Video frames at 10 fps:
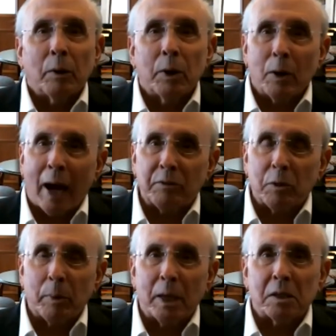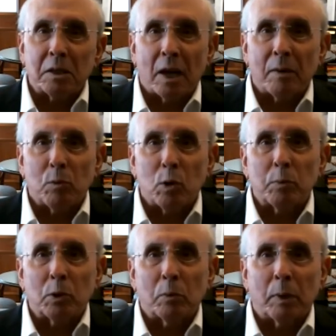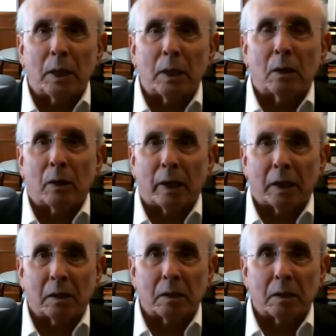we don't have to be in the same room to be connected.